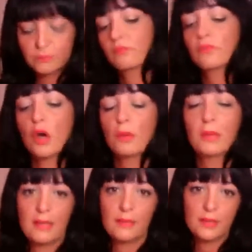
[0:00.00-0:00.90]

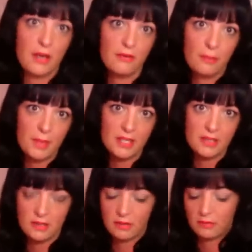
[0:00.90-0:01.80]
normally I would go for
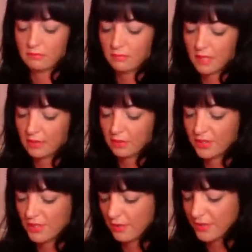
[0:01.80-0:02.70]
peaches and
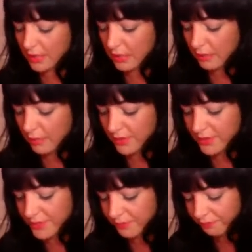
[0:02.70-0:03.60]
sort of subtle
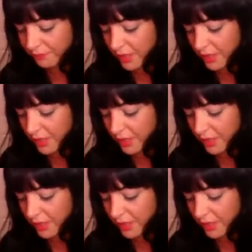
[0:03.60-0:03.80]
ones.